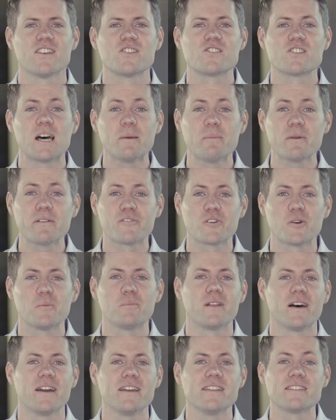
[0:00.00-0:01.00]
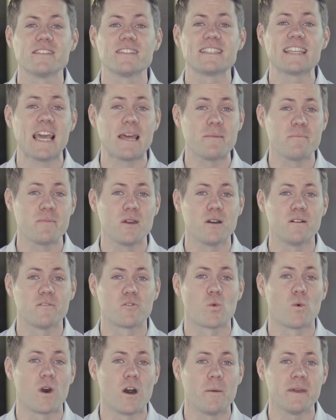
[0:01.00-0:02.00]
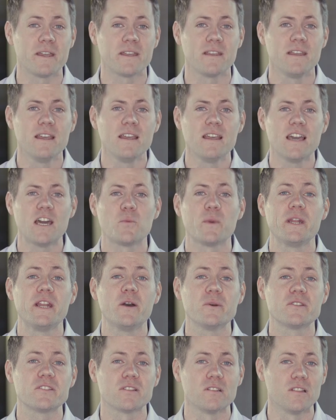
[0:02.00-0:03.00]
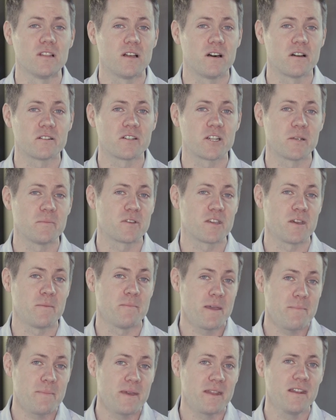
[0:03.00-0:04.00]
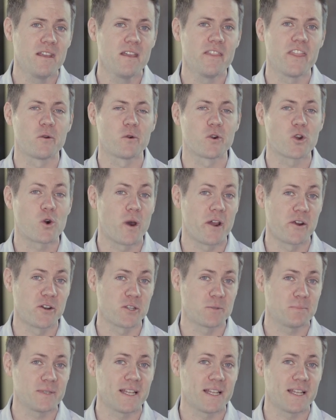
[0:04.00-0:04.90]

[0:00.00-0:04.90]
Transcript: Shopping for appliances can be overwhelming, and we know it's a long-term commitment that requires